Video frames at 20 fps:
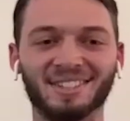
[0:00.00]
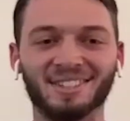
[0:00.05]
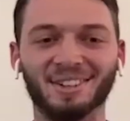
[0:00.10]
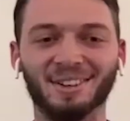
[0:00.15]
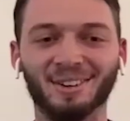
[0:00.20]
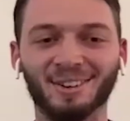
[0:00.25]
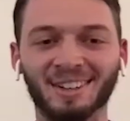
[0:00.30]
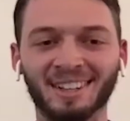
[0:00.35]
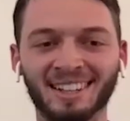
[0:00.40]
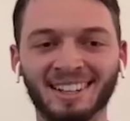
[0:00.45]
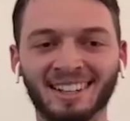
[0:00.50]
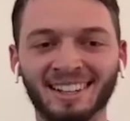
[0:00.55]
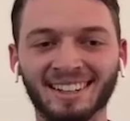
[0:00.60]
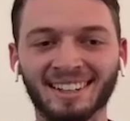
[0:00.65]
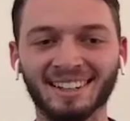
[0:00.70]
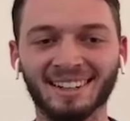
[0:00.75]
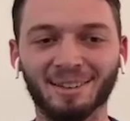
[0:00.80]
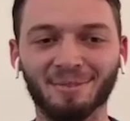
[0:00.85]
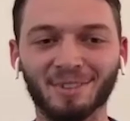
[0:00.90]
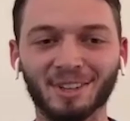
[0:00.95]
So
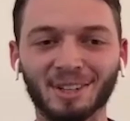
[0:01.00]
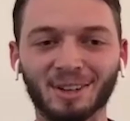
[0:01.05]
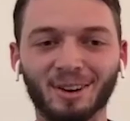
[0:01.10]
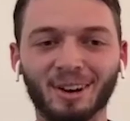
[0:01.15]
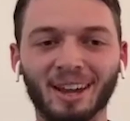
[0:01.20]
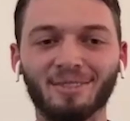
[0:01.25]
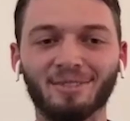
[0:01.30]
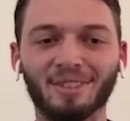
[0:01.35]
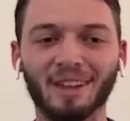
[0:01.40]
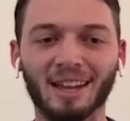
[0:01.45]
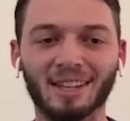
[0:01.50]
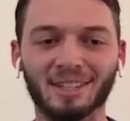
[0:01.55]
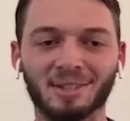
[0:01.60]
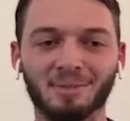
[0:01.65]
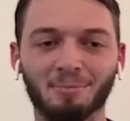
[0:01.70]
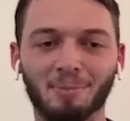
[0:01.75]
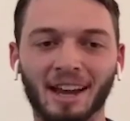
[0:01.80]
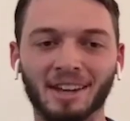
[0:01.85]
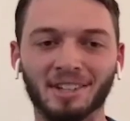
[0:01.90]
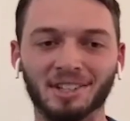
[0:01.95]
they don't have that
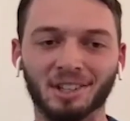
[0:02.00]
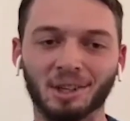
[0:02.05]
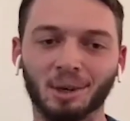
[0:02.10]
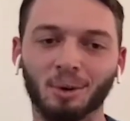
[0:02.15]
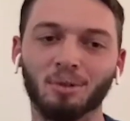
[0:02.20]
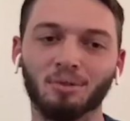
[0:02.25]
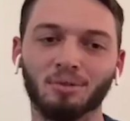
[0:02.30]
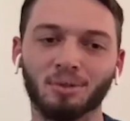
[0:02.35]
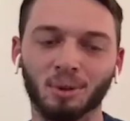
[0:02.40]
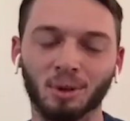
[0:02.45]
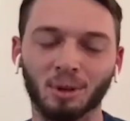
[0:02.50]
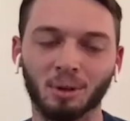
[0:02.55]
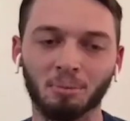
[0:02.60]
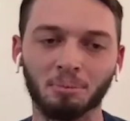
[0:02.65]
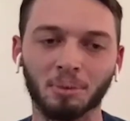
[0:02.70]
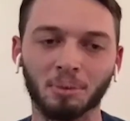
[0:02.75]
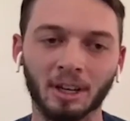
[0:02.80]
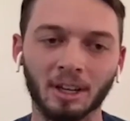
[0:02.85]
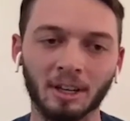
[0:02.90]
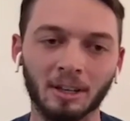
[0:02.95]
magic going for them,
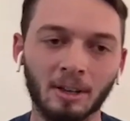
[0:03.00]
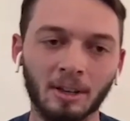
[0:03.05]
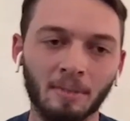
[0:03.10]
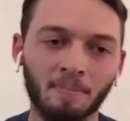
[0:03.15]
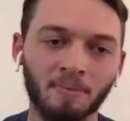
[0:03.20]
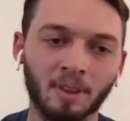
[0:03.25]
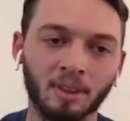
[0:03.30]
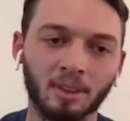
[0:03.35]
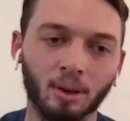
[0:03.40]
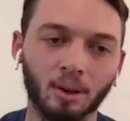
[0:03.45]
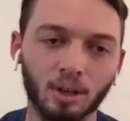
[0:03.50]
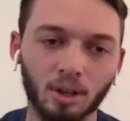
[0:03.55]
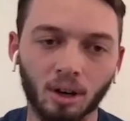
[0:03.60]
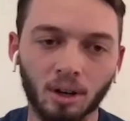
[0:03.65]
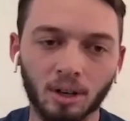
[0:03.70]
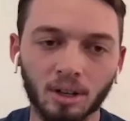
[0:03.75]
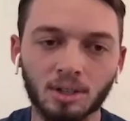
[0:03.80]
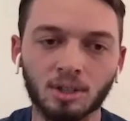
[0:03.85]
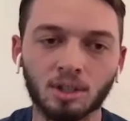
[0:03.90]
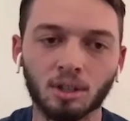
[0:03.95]
but there
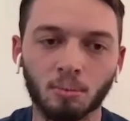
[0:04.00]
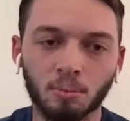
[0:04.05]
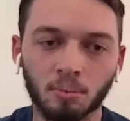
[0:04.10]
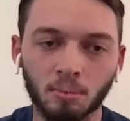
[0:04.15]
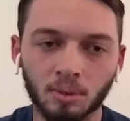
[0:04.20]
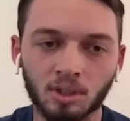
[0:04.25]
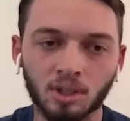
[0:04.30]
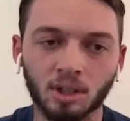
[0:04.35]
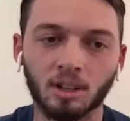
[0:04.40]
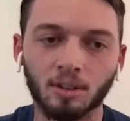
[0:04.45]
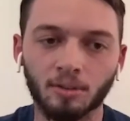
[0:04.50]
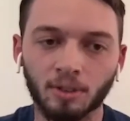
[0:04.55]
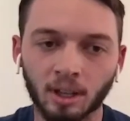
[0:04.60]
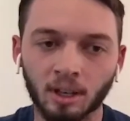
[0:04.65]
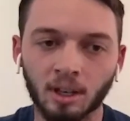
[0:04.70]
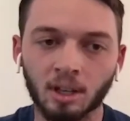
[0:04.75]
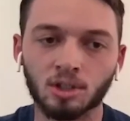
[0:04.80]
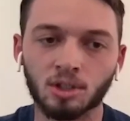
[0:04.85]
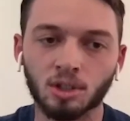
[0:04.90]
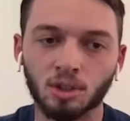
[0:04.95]
is some
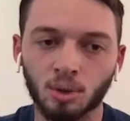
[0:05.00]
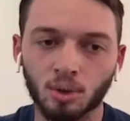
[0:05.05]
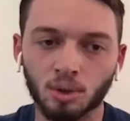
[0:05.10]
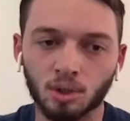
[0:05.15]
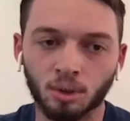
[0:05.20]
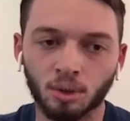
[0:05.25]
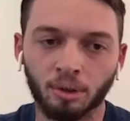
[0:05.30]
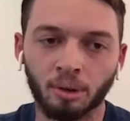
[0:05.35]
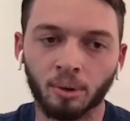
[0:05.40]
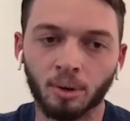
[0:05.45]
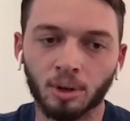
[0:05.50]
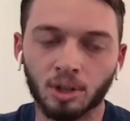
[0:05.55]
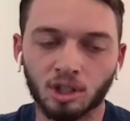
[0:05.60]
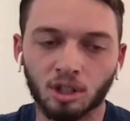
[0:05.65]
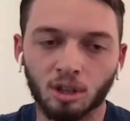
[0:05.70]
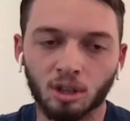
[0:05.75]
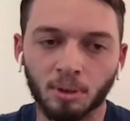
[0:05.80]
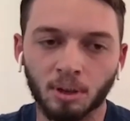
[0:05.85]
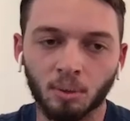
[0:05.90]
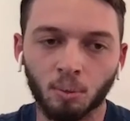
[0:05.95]
significant institutional
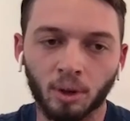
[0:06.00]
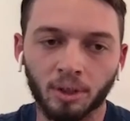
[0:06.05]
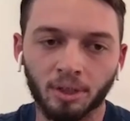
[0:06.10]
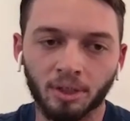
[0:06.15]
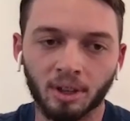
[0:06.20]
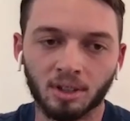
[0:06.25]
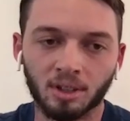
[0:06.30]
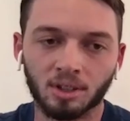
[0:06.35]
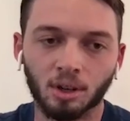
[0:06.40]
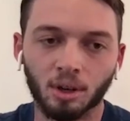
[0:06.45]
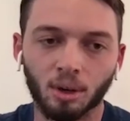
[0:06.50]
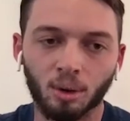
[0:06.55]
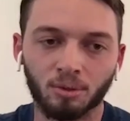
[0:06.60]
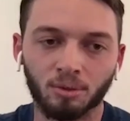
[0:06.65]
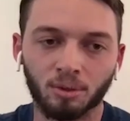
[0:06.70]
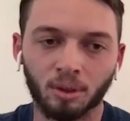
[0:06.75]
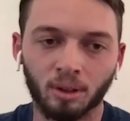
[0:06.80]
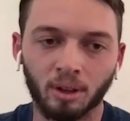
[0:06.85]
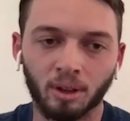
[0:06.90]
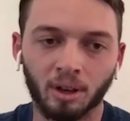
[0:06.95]
ownership. And one thing to note
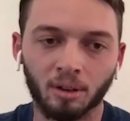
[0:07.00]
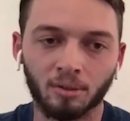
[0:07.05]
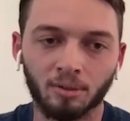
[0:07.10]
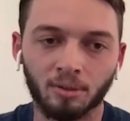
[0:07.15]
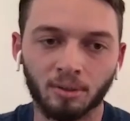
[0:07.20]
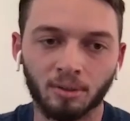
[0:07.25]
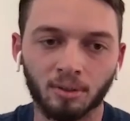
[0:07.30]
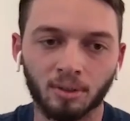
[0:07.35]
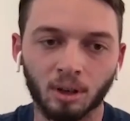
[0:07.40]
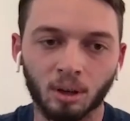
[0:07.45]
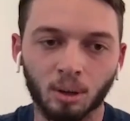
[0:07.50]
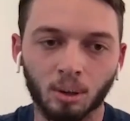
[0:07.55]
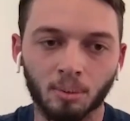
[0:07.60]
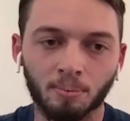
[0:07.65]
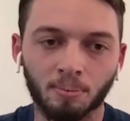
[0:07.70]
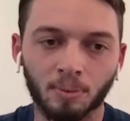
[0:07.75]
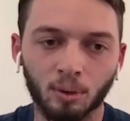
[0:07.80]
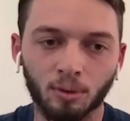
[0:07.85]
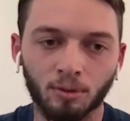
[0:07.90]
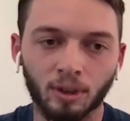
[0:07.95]
for a lot of
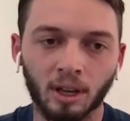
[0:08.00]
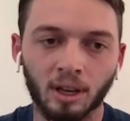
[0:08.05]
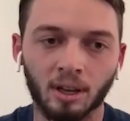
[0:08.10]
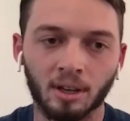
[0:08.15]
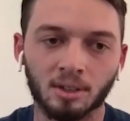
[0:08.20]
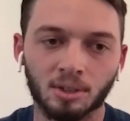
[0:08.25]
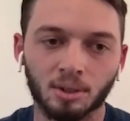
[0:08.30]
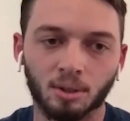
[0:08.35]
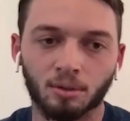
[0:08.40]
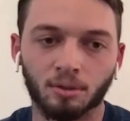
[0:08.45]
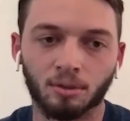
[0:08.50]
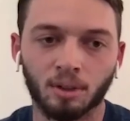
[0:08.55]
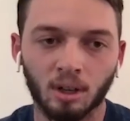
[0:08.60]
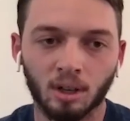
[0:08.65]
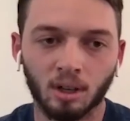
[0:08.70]
you fans of